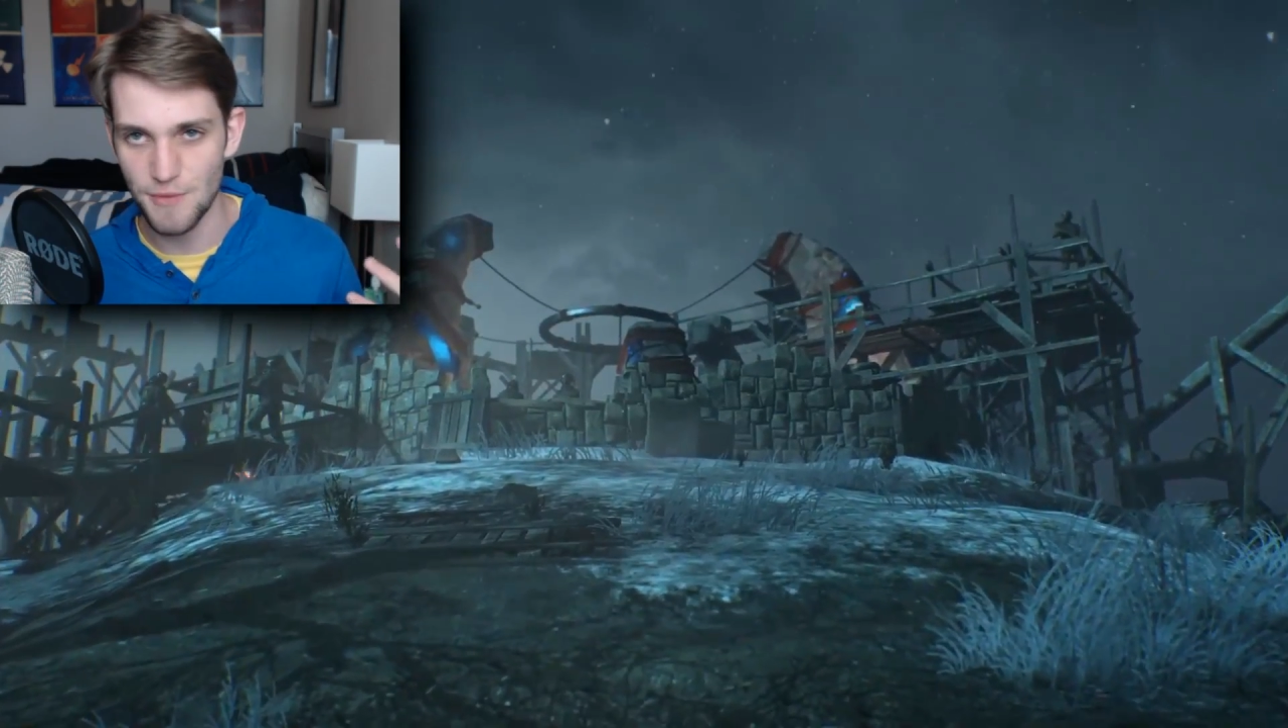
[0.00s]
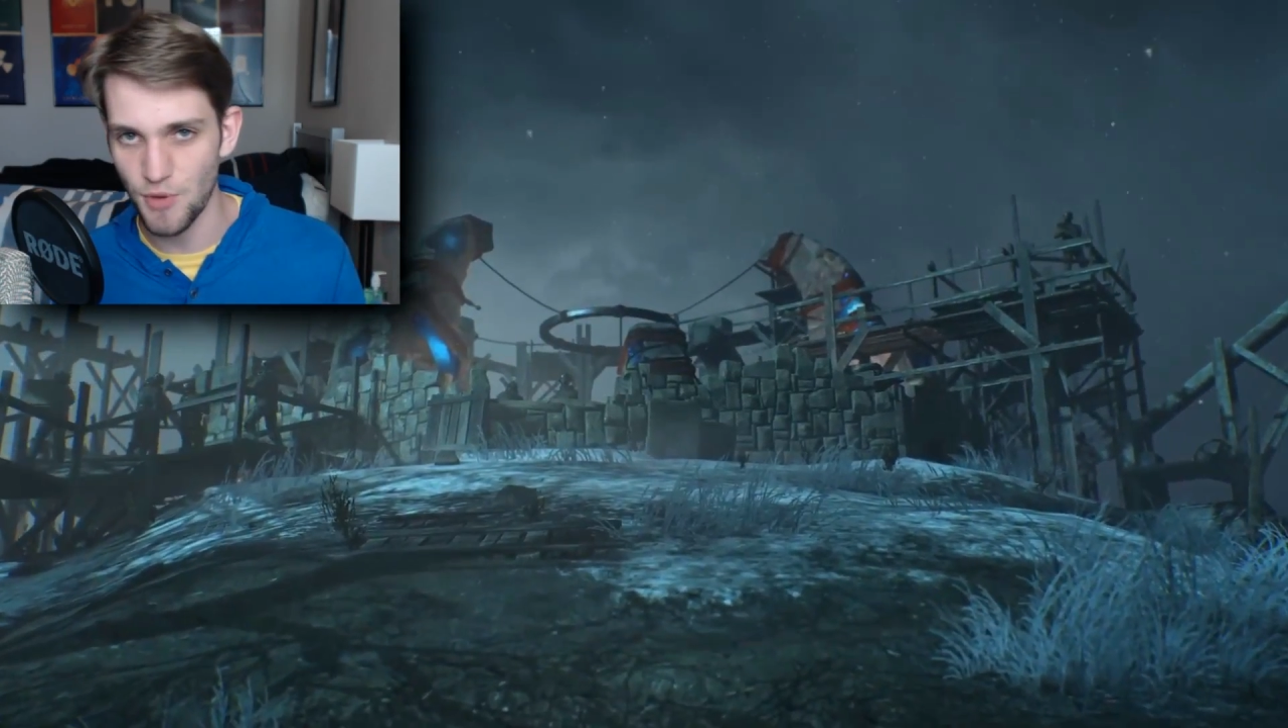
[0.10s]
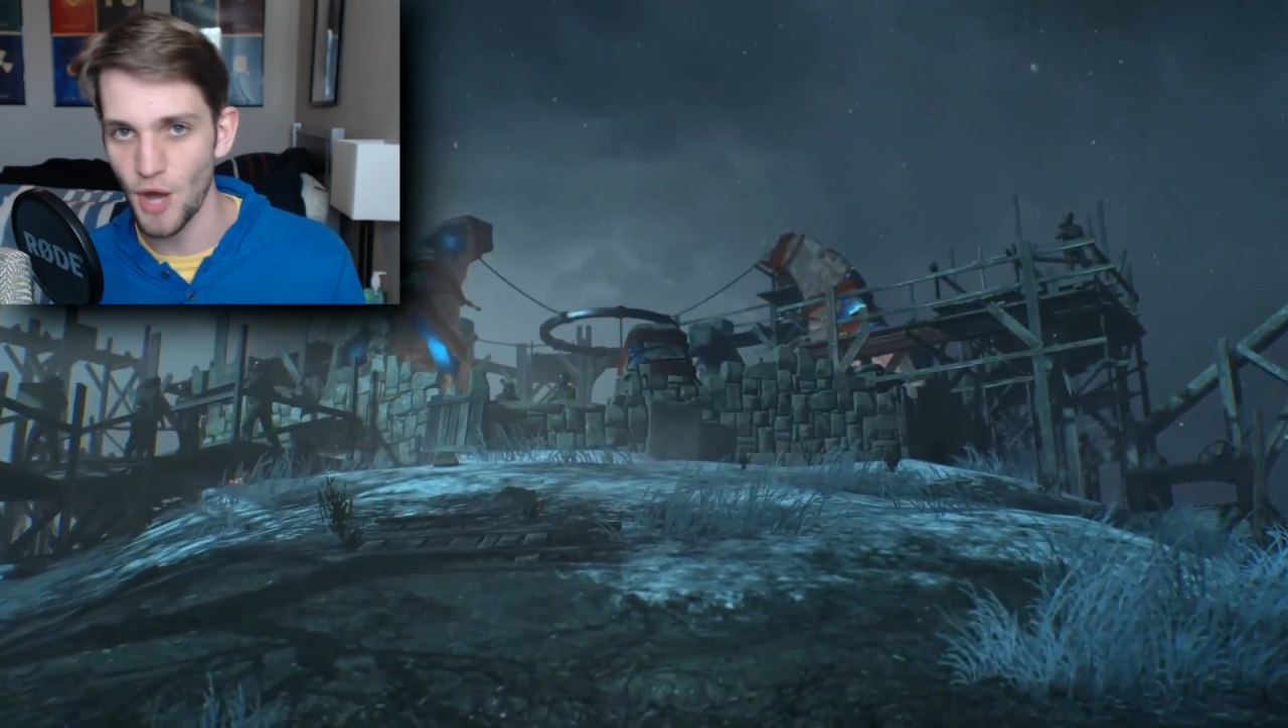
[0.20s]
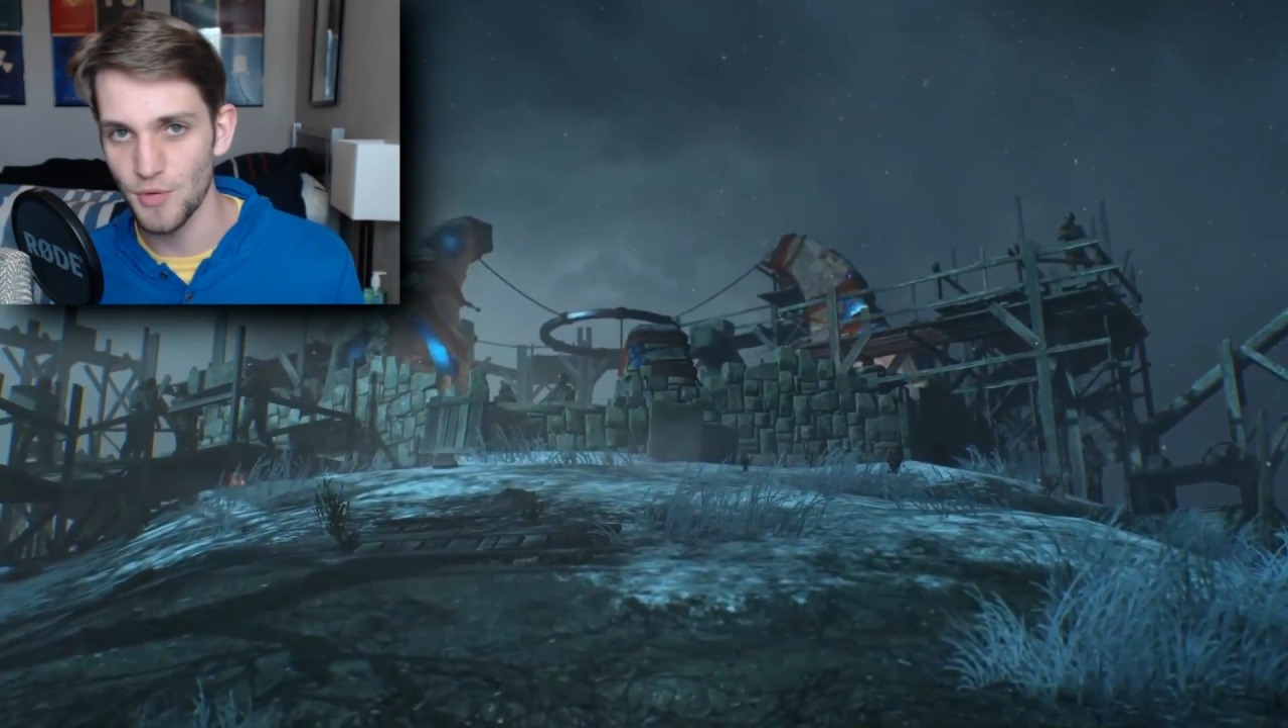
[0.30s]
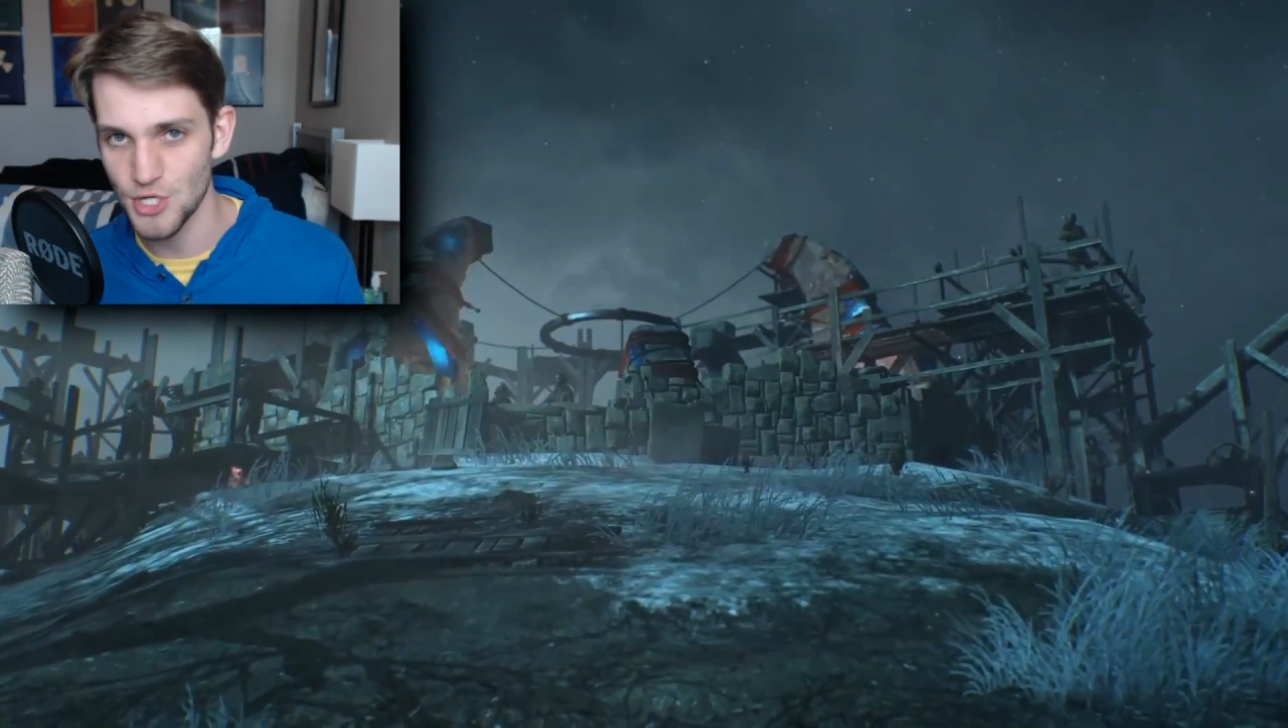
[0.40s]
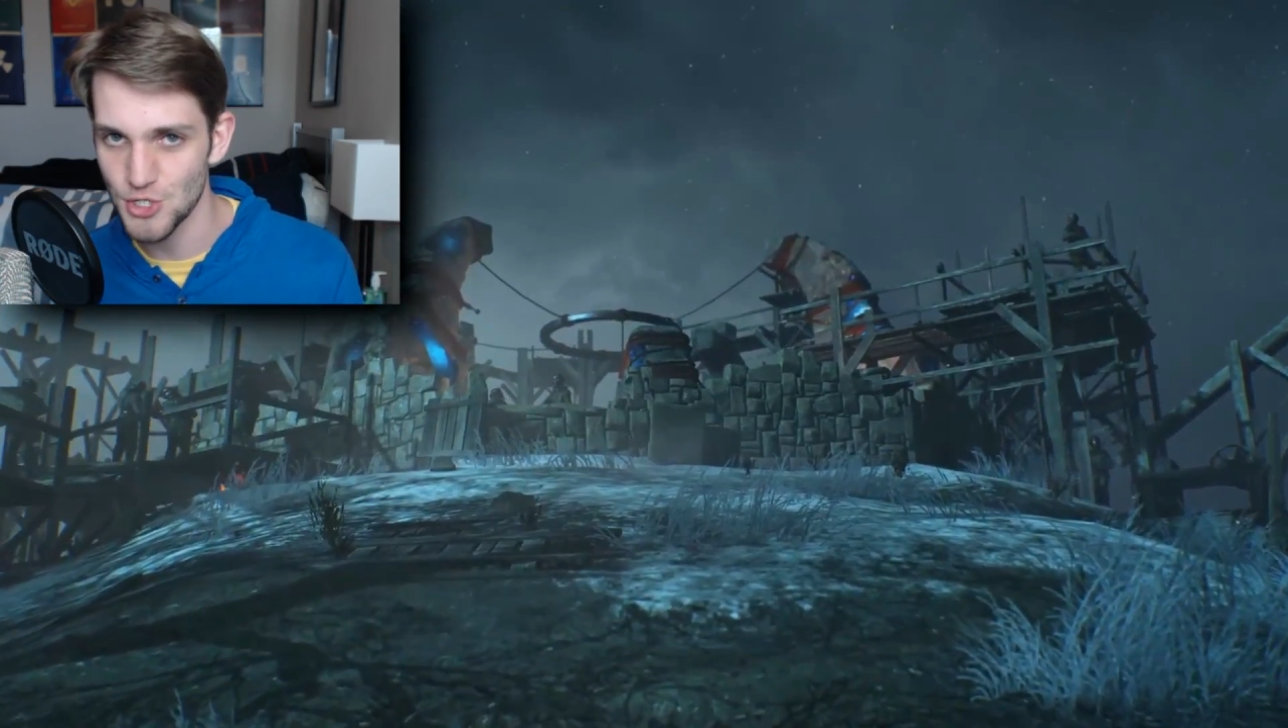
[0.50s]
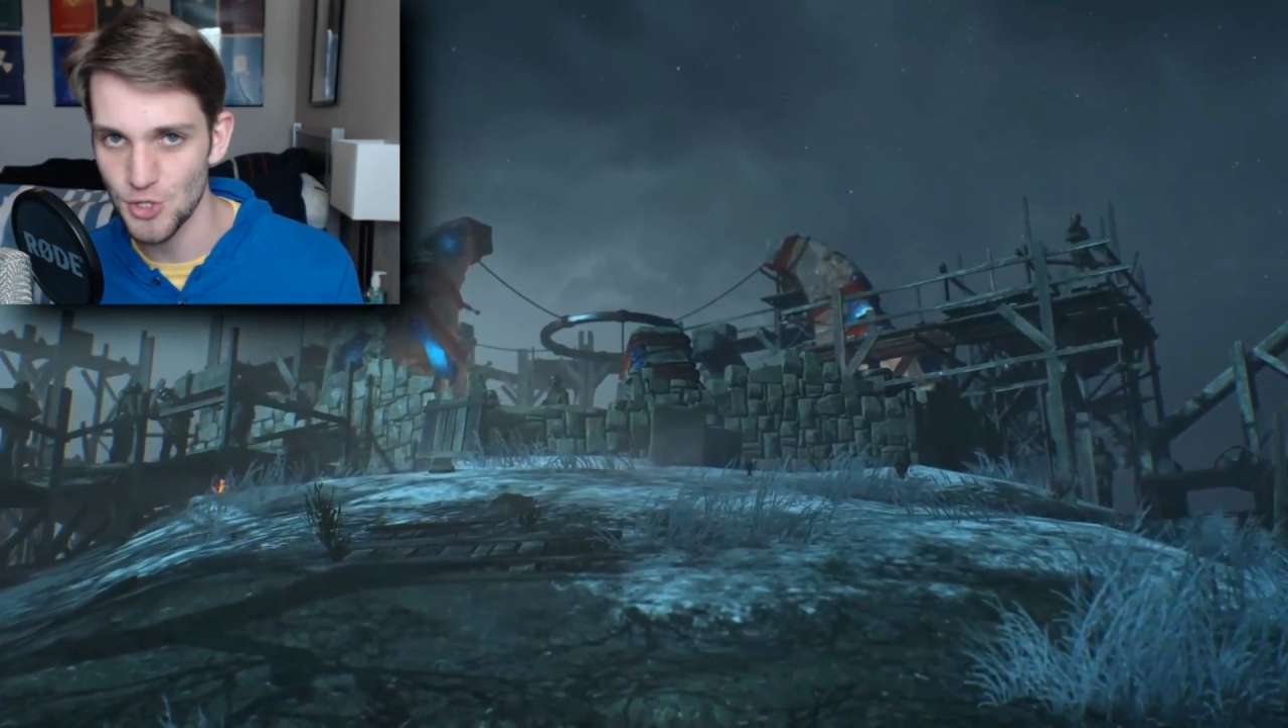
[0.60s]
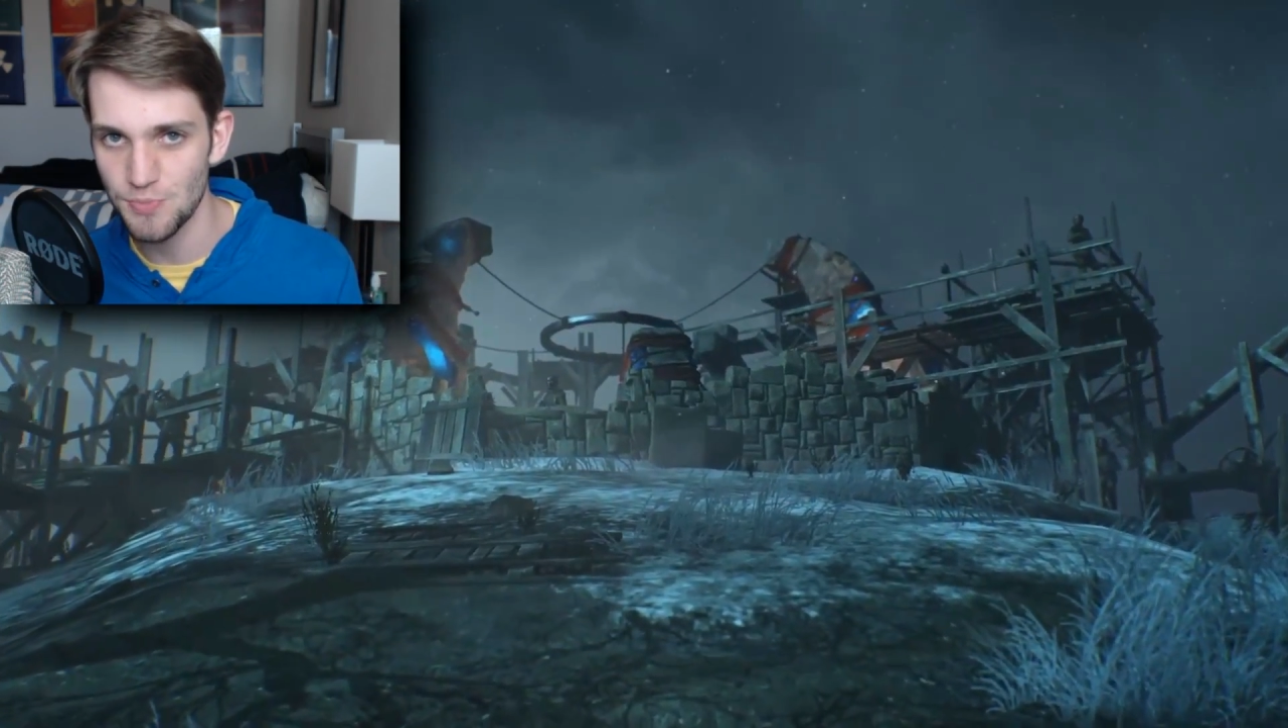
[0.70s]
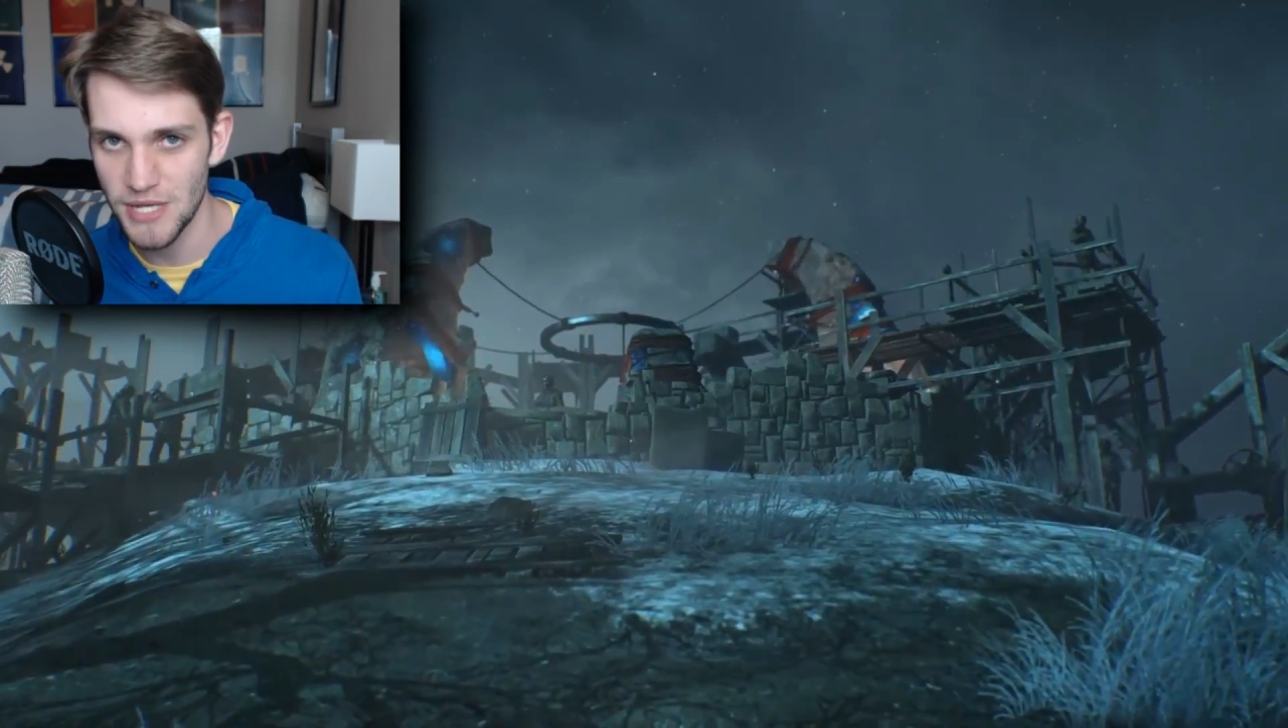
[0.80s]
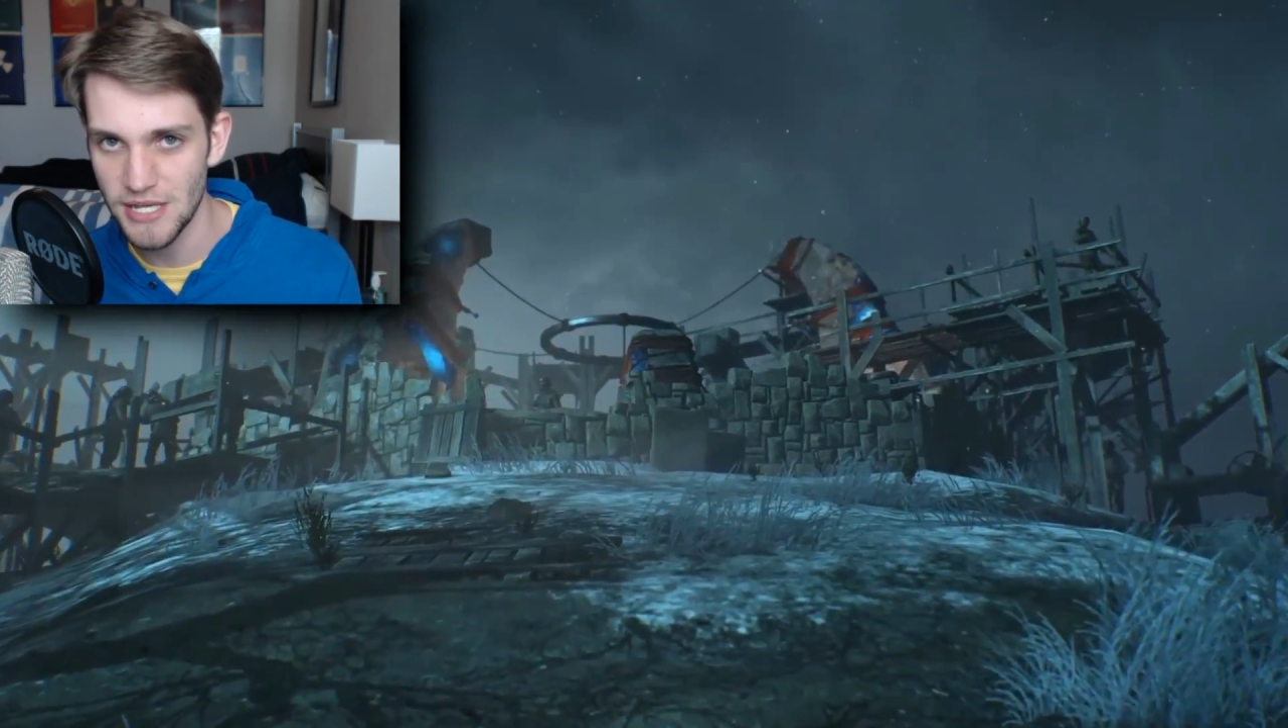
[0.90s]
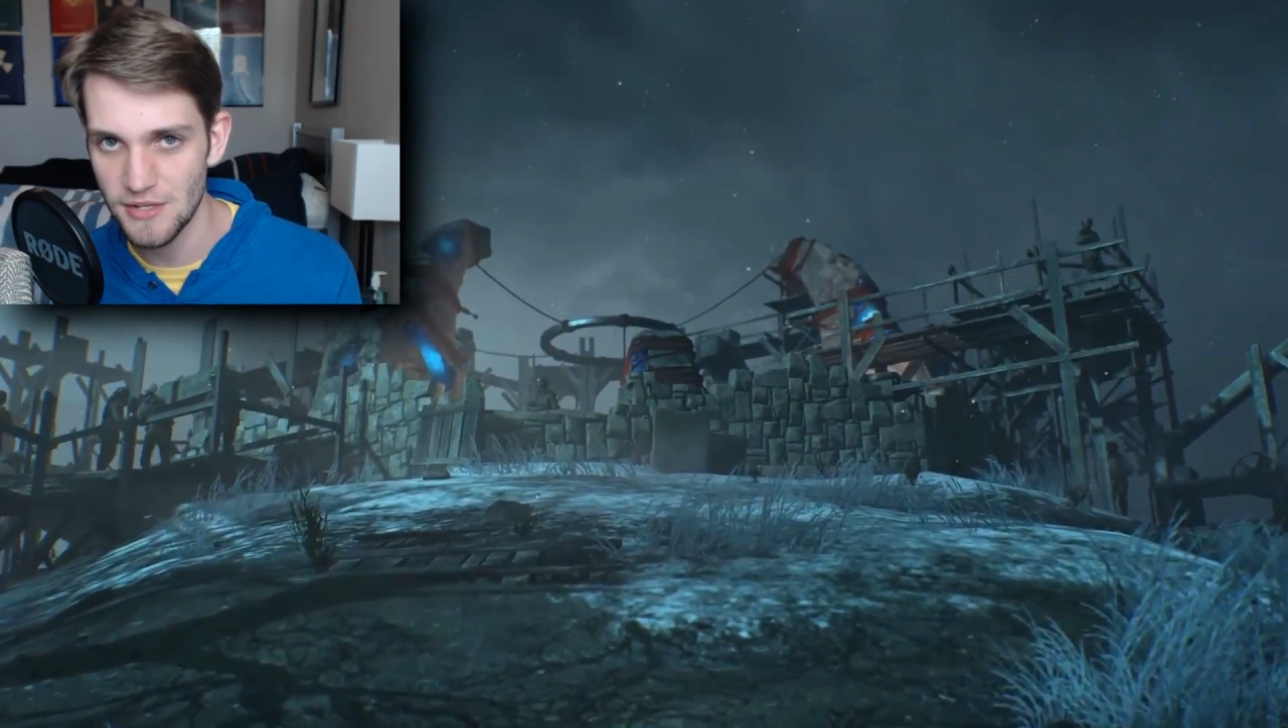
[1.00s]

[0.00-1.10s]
it probably should be